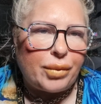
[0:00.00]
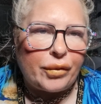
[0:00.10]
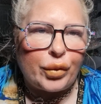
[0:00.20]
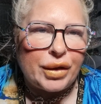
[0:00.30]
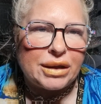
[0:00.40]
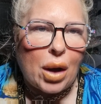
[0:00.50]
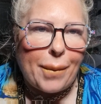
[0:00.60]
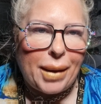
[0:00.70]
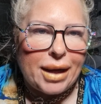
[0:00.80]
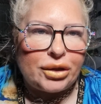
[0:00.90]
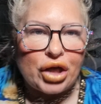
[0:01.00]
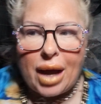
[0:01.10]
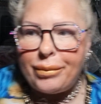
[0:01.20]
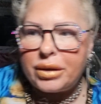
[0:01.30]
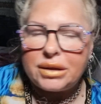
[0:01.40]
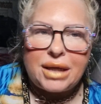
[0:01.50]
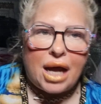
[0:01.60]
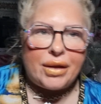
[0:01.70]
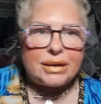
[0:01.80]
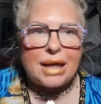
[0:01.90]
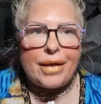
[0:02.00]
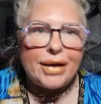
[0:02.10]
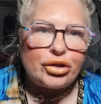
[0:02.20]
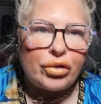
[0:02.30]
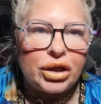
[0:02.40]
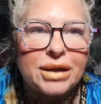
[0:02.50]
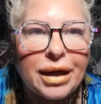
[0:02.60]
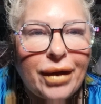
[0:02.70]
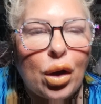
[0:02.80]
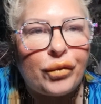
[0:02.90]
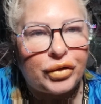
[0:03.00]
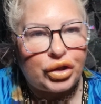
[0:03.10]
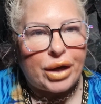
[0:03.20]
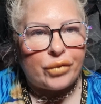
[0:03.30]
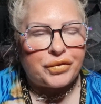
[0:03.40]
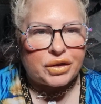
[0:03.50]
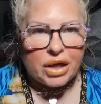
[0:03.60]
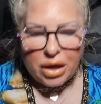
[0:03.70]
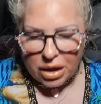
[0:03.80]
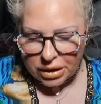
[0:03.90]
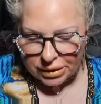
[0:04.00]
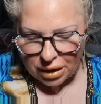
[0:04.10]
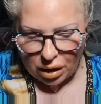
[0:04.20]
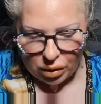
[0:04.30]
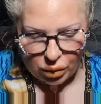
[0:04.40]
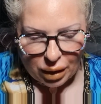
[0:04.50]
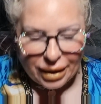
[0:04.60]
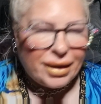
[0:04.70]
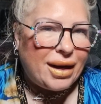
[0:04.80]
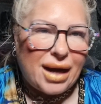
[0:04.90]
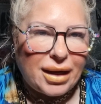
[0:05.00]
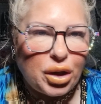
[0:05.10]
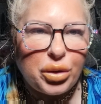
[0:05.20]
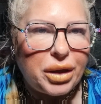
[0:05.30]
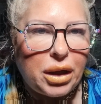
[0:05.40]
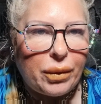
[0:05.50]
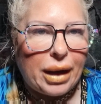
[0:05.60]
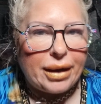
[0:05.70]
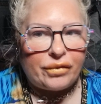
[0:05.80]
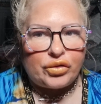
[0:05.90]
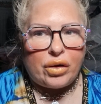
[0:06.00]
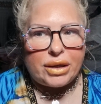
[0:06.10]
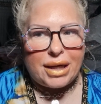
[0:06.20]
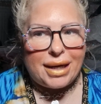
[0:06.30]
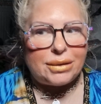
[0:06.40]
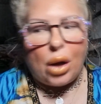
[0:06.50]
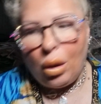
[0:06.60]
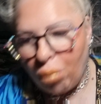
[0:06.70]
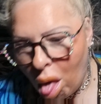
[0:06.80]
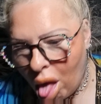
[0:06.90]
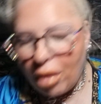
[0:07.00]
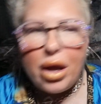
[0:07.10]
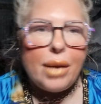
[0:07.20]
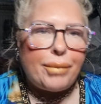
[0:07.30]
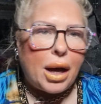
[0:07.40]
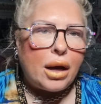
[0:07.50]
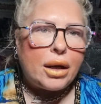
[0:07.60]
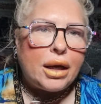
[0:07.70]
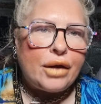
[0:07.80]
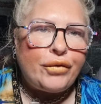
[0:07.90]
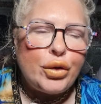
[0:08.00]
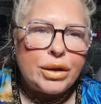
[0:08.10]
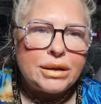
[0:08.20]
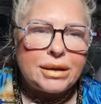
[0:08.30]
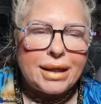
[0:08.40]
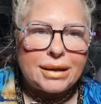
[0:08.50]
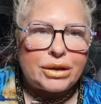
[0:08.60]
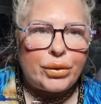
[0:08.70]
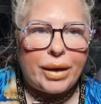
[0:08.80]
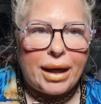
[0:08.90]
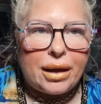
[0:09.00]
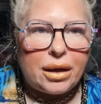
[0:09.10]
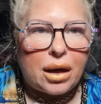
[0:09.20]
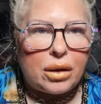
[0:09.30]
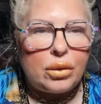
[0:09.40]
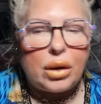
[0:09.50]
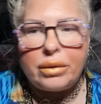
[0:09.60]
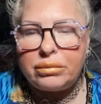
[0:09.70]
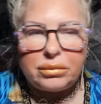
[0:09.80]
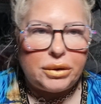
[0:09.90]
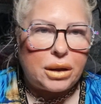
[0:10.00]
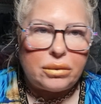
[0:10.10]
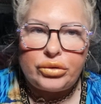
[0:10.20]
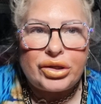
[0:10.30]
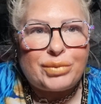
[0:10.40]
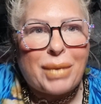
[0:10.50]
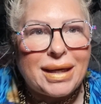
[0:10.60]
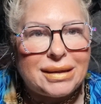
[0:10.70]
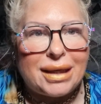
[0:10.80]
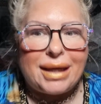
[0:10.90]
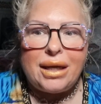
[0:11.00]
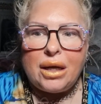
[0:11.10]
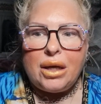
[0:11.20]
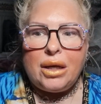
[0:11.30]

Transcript: with a diabetic jam, because now they're saying they're trying to take that off the shelves. So, and it ain't good anyway. I've tried it, it's bleh. But if you can stick to it, you know, and, you know, just basically,